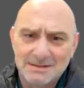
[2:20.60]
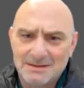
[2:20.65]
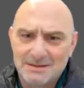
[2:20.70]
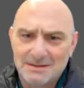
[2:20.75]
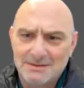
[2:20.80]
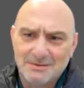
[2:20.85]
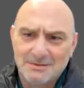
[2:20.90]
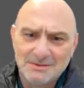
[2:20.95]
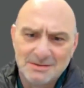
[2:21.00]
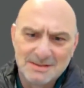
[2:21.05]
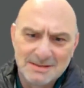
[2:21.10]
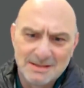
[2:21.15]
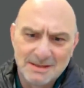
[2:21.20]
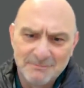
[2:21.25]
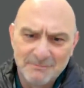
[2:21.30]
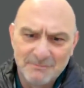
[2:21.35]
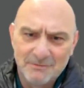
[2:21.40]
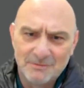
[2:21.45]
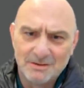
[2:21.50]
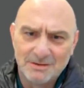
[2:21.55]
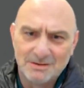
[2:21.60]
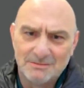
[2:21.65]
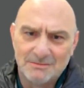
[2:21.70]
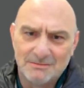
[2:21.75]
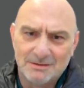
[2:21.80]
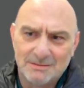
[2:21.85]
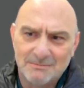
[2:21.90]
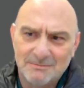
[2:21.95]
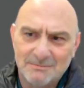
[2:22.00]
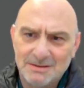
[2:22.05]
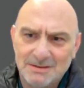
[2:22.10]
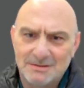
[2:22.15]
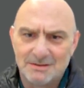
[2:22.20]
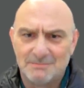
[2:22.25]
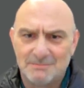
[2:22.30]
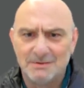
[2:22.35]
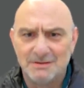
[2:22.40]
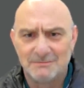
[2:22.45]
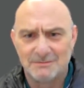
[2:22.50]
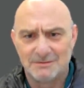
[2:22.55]
it a huge step for you? I mean,
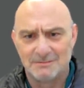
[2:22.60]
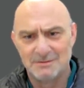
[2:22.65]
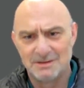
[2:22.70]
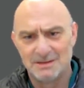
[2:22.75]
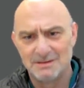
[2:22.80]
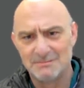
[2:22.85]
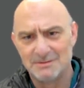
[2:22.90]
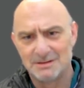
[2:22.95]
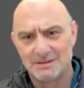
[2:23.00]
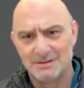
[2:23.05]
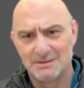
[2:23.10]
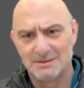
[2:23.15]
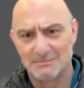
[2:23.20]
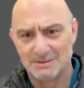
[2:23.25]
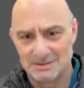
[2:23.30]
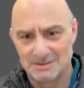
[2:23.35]
coming from Kimberley,